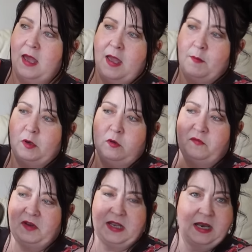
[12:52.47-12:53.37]
um
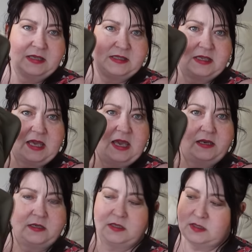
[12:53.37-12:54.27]
lovely
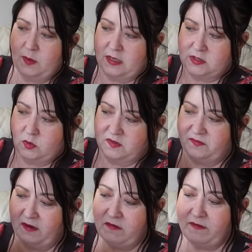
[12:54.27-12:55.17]
elasticated as well so
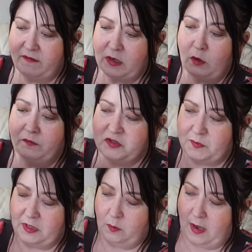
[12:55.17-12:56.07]
it's very very
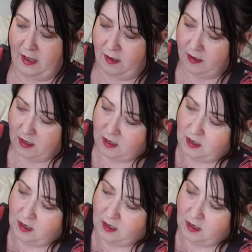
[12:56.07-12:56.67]
comfortable to wear